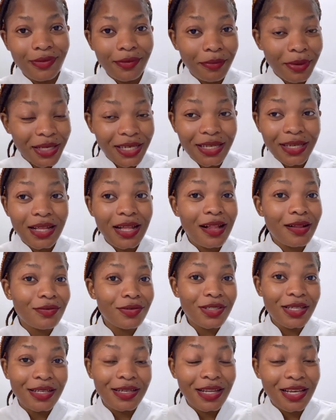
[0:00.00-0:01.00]

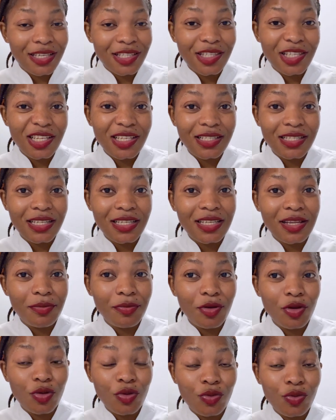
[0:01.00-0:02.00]
medicals and
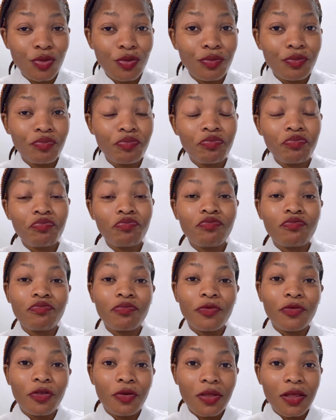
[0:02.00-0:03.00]
STCW
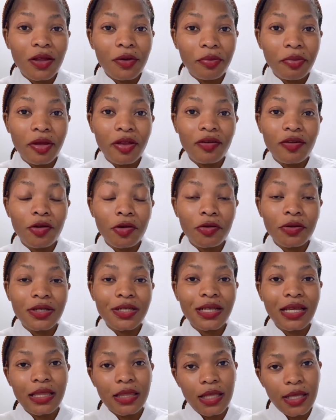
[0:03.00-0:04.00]
for that
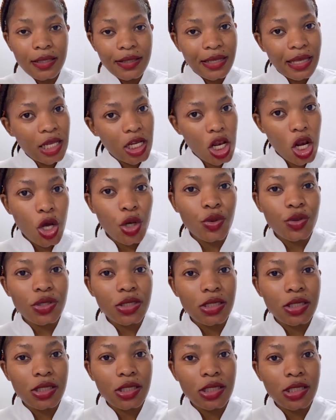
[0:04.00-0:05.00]
period, and then they
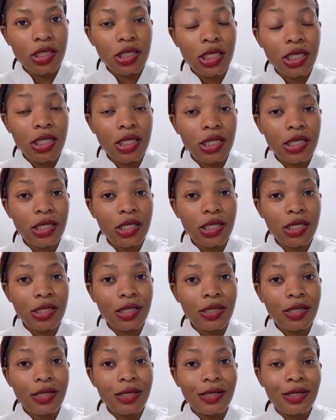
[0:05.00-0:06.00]
close.
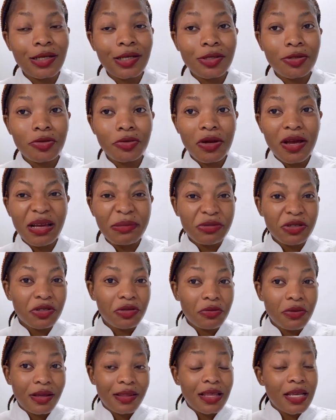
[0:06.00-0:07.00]
So I'm
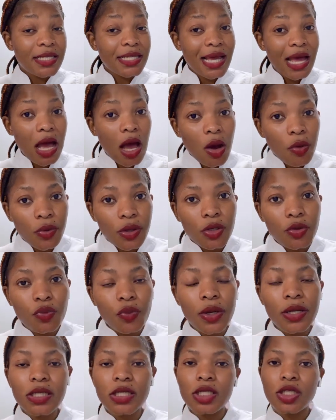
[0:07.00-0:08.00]
sure that's how it
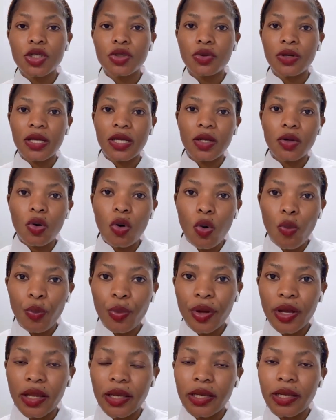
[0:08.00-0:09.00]
works. You can
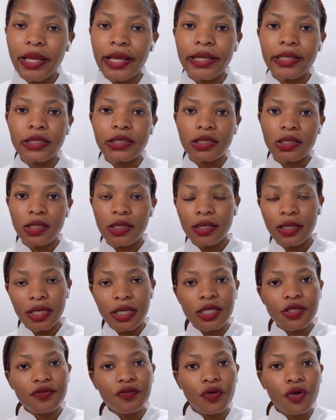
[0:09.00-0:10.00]
open and
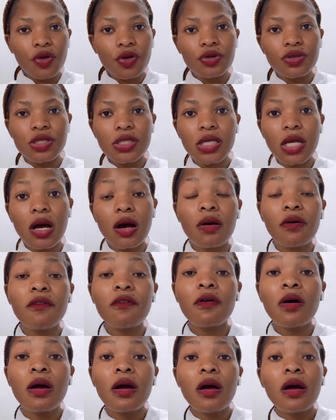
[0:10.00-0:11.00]
read for
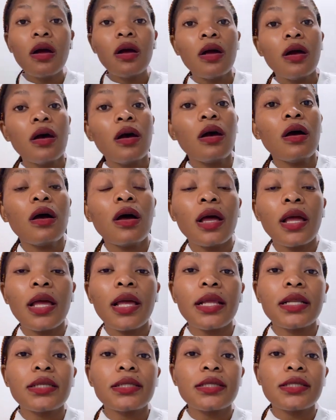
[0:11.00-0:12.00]
yourself
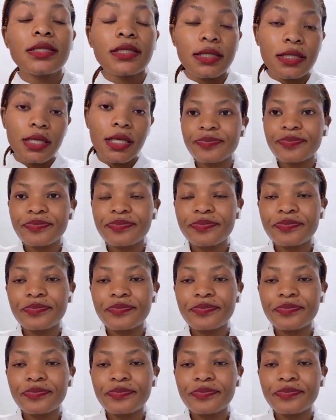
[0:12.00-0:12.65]
and see.